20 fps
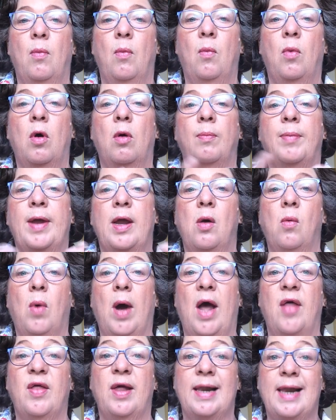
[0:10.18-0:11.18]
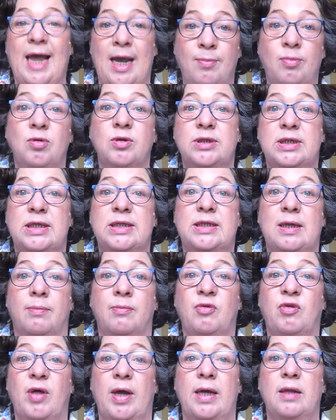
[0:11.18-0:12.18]
will be aware that labels are
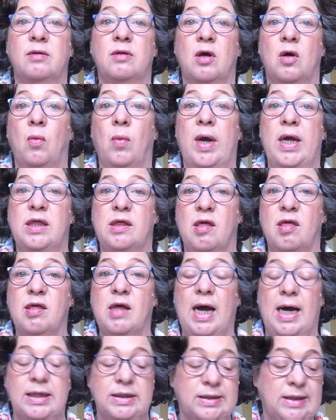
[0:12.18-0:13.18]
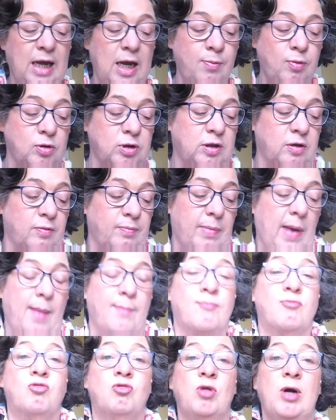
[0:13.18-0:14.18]
something that we discuss. Labels are
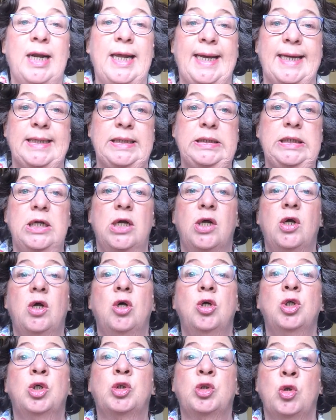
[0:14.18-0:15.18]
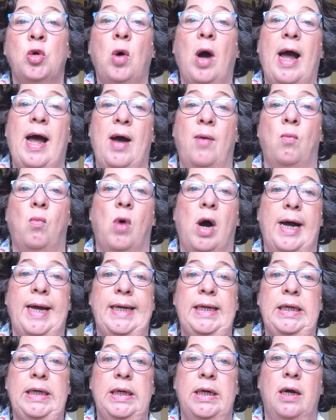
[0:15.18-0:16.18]
a brilliant shorthand
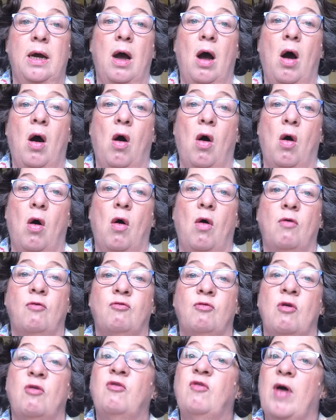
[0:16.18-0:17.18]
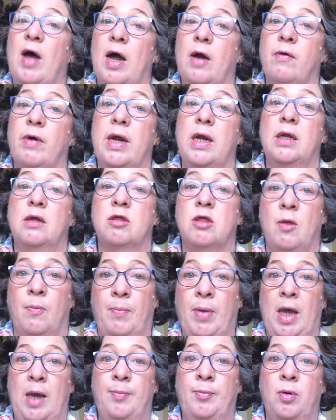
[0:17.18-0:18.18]
way of referring to
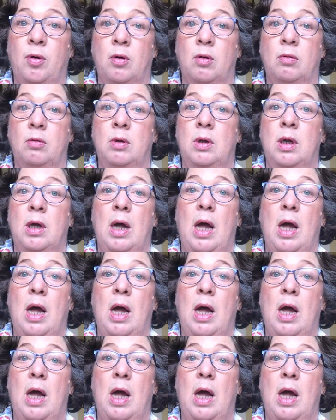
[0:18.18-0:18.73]
people